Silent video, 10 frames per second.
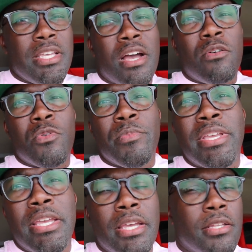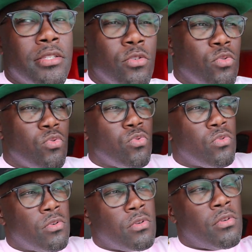y'all when we get to
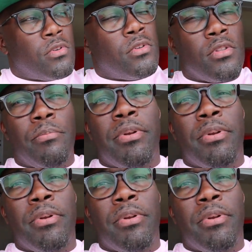the